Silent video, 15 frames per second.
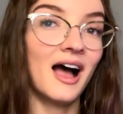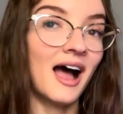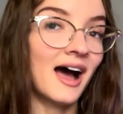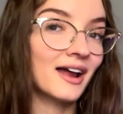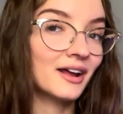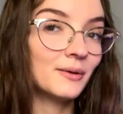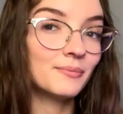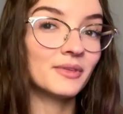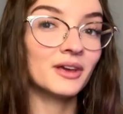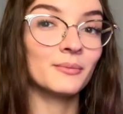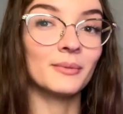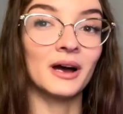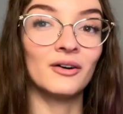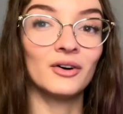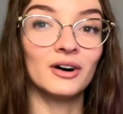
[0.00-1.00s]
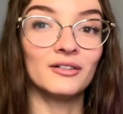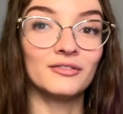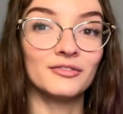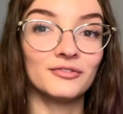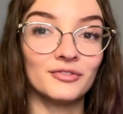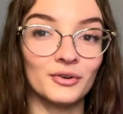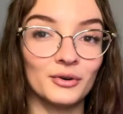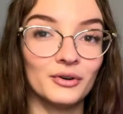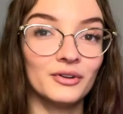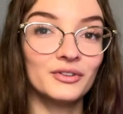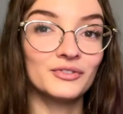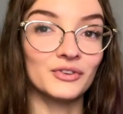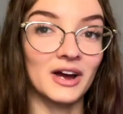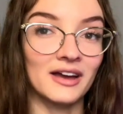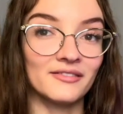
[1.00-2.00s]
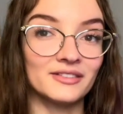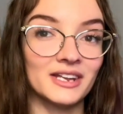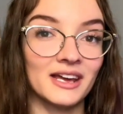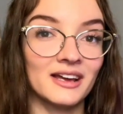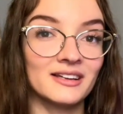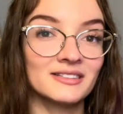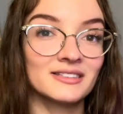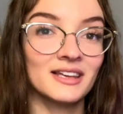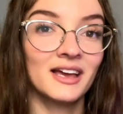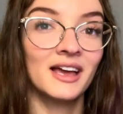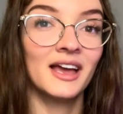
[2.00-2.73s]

add up the amount of full drive days,